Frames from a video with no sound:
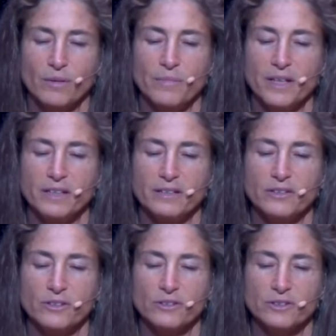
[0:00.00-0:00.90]
Many
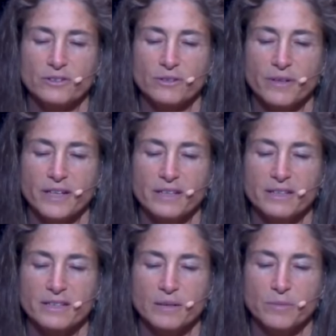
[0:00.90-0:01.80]
adults already
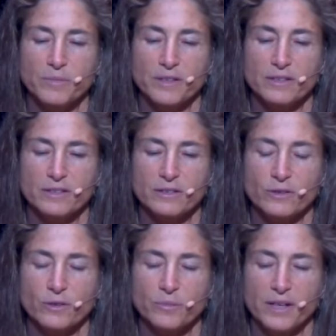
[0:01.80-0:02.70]
seem a bit
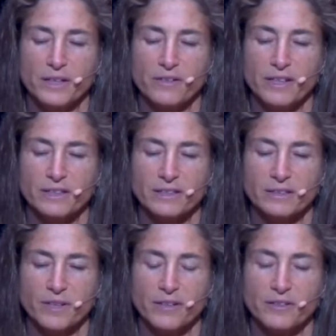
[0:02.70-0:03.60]
disturbed by
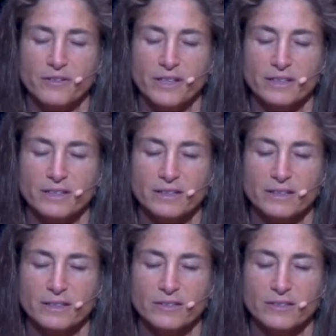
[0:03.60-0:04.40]
the dresses.